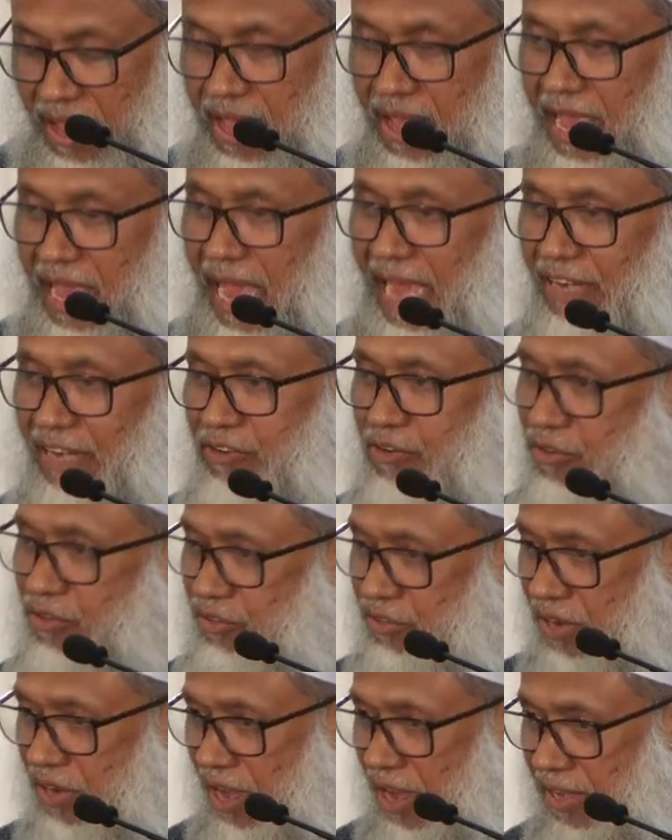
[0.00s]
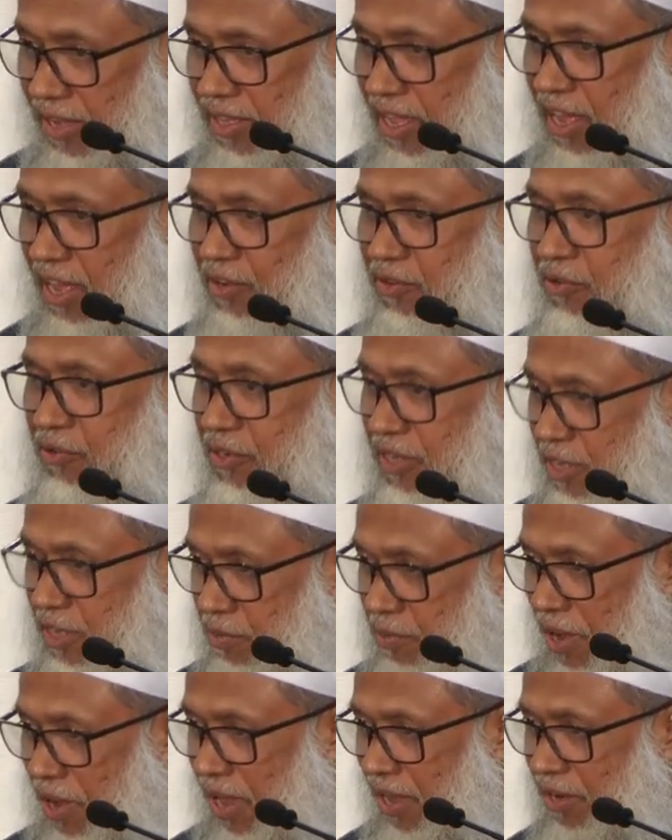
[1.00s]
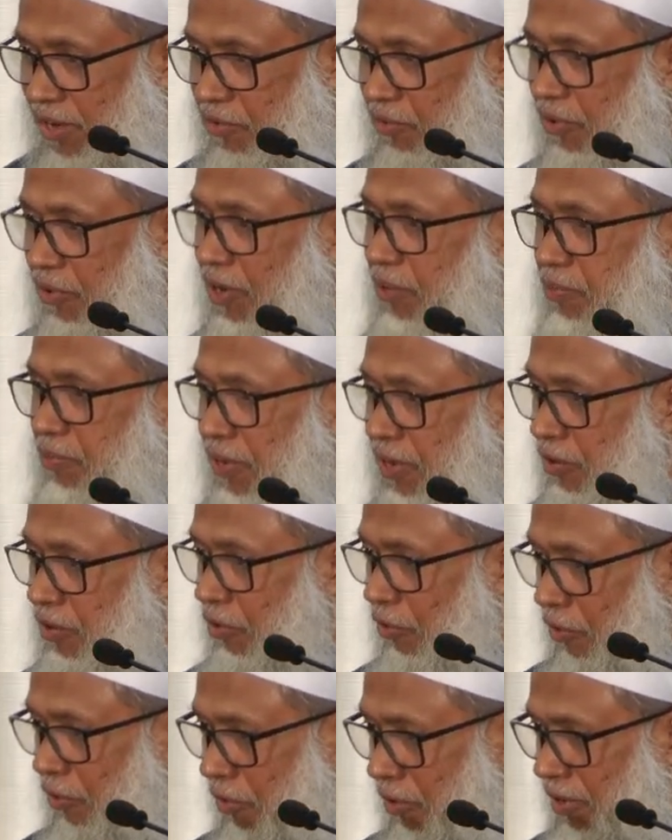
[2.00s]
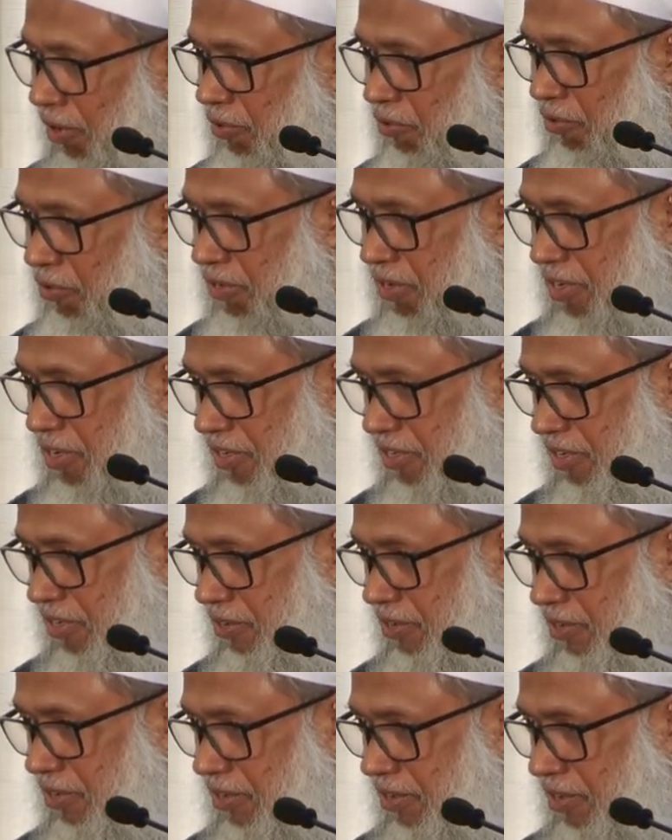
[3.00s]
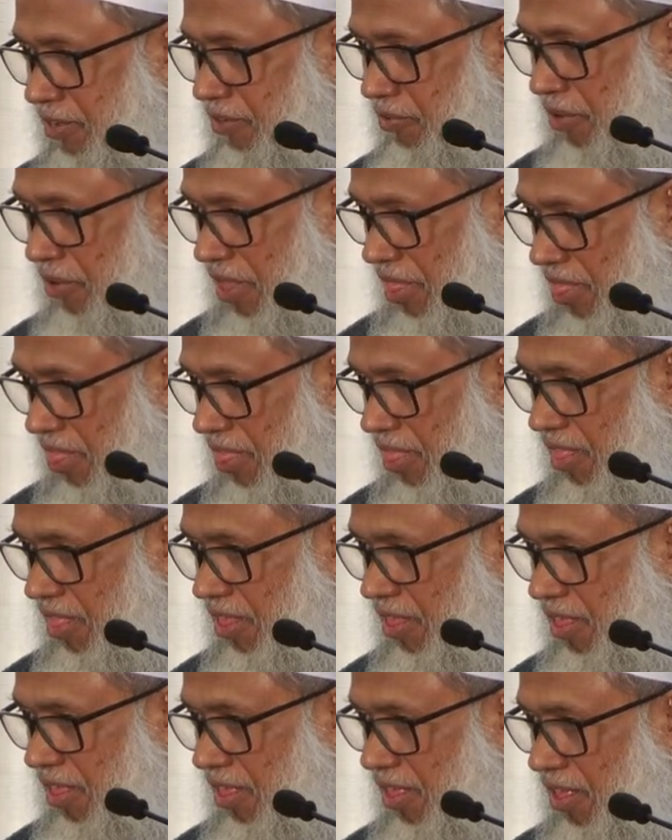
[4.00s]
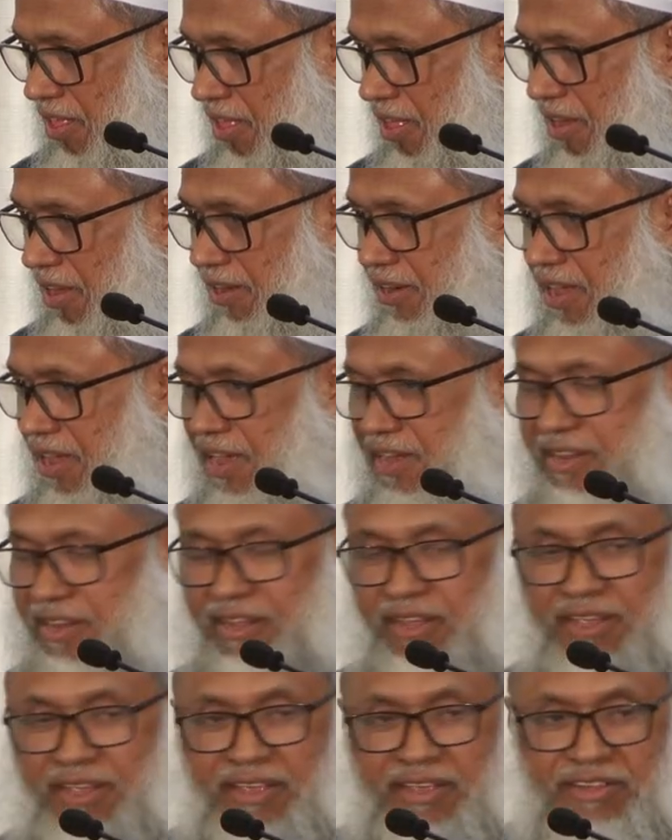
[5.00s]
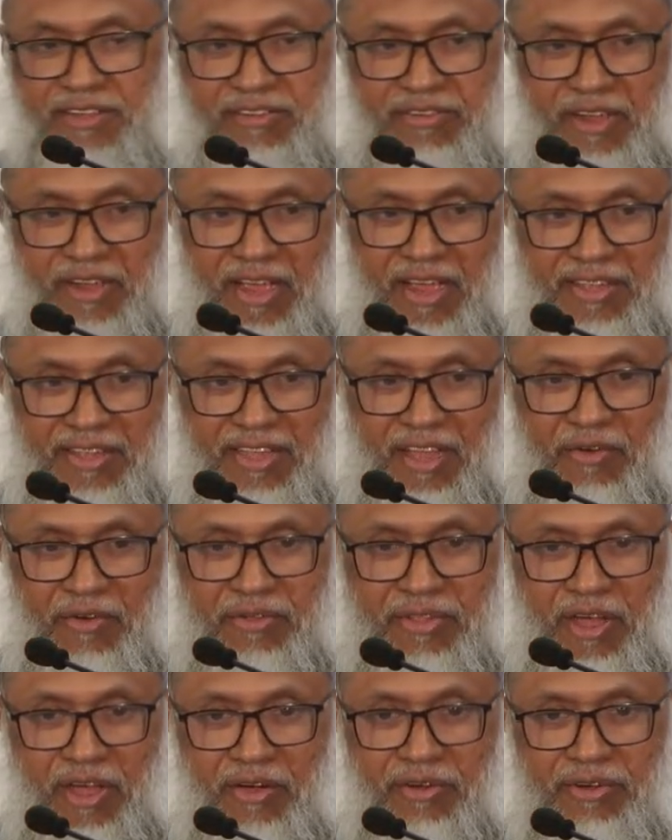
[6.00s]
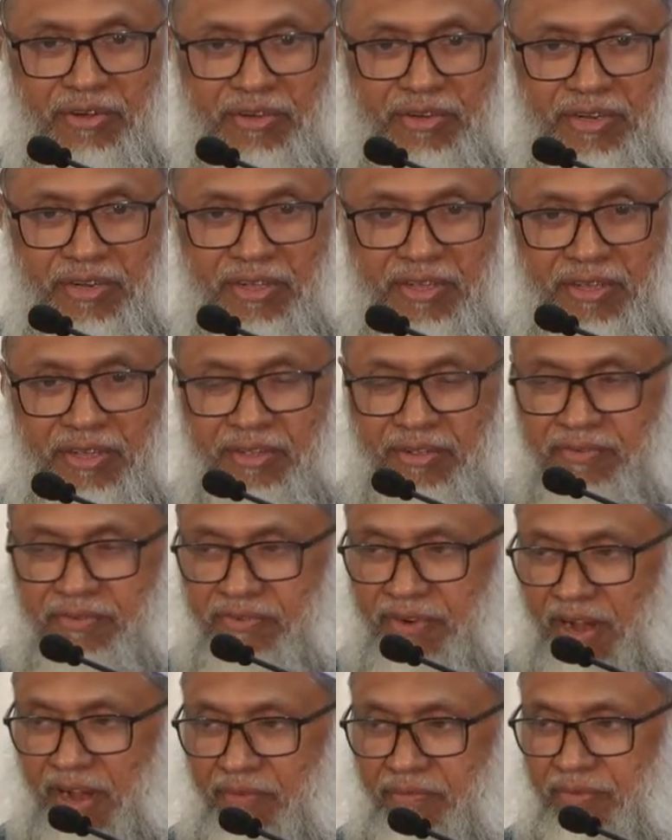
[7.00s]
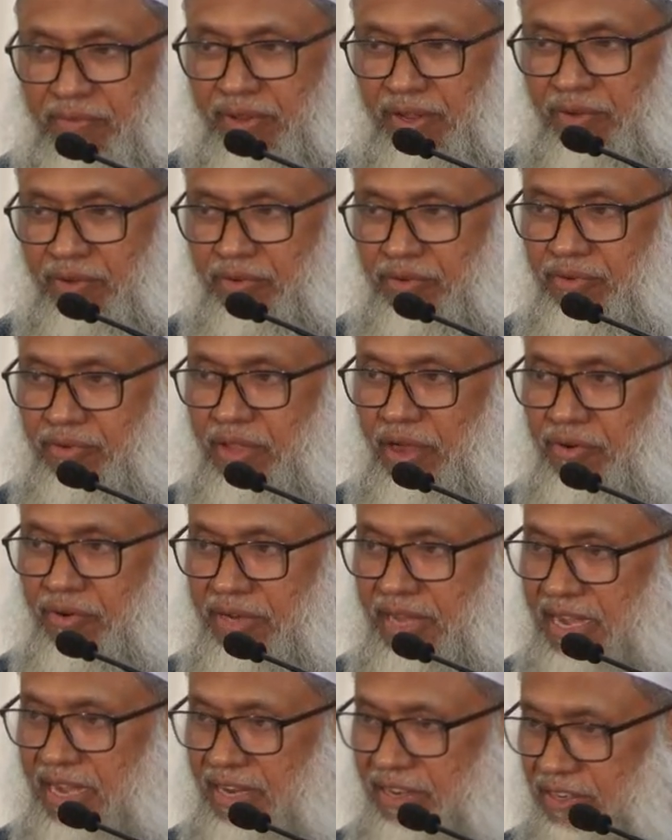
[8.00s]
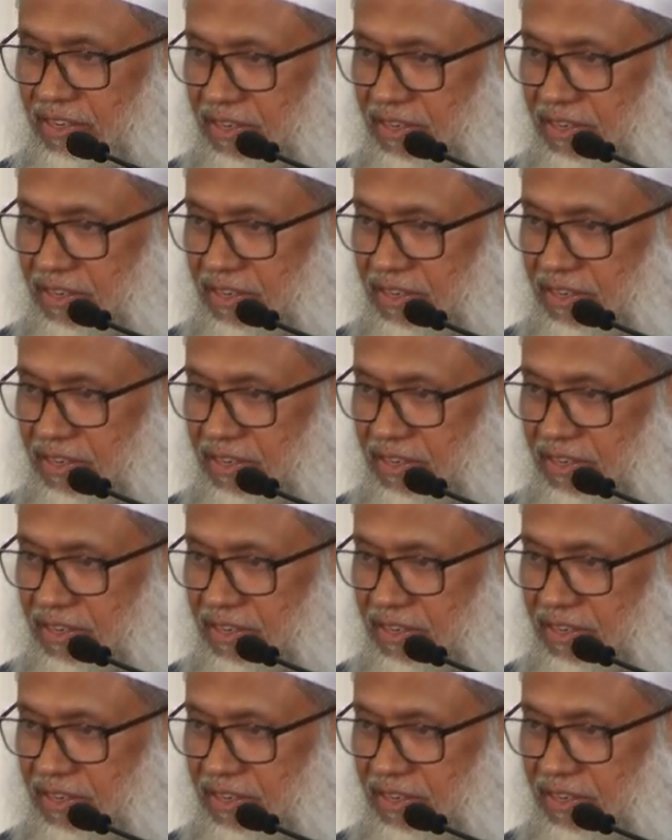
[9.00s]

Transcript: And good Shahada, good Iman will bring all good deeds with. And any Shahada without from without, act,